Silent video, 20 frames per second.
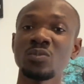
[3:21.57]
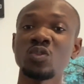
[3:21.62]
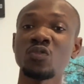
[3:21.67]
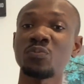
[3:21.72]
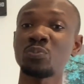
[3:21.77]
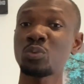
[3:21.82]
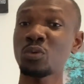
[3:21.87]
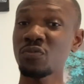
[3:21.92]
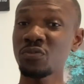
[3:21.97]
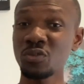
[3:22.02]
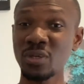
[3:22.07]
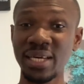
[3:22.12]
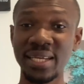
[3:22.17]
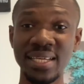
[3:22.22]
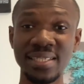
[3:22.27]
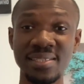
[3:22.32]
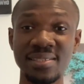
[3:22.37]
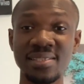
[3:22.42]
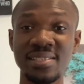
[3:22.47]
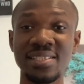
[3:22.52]
you've proven your
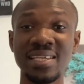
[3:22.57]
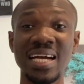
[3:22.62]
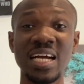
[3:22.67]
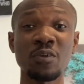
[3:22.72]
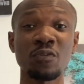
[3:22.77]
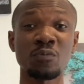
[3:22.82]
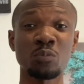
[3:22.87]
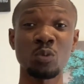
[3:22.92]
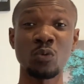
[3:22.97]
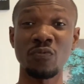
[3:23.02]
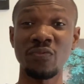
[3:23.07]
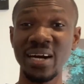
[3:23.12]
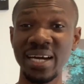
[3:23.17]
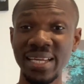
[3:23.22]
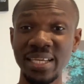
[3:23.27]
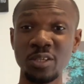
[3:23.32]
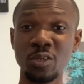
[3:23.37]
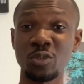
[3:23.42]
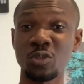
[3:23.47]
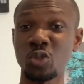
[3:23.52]
identity, and you've
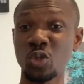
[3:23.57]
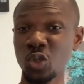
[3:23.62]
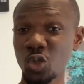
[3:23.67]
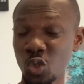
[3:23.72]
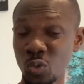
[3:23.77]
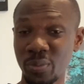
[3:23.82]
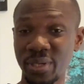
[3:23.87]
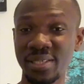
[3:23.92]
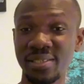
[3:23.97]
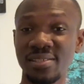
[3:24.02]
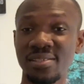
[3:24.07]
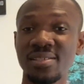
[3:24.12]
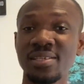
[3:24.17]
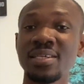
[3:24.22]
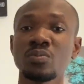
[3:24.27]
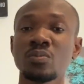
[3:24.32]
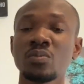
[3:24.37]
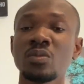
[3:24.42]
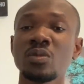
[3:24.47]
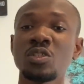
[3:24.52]
provided your documents,
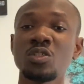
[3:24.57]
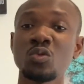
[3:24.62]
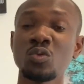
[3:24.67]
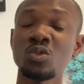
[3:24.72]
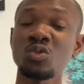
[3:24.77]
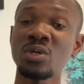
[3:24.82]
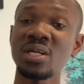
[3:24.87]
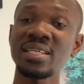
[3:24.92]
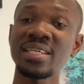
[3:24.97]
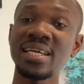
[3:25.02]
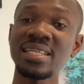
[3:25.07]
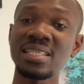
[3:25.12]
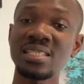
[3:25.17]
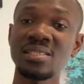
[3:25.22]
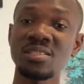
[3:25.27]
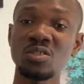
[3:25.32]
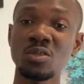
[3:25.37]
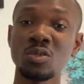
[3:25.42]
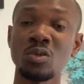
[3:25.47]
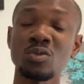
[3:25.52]
you usually get the
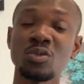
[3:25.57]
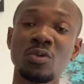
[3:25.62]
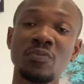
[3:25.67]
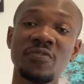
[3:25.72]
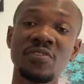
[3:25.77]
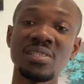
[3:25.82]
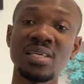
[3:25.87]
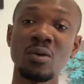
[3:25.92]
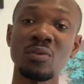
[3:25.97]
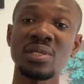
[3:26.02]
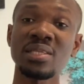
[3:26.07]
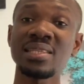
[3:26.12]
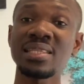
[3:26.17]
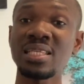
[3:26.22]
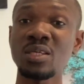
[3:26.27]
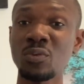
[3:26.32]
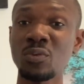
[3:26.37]
decision on your visa within three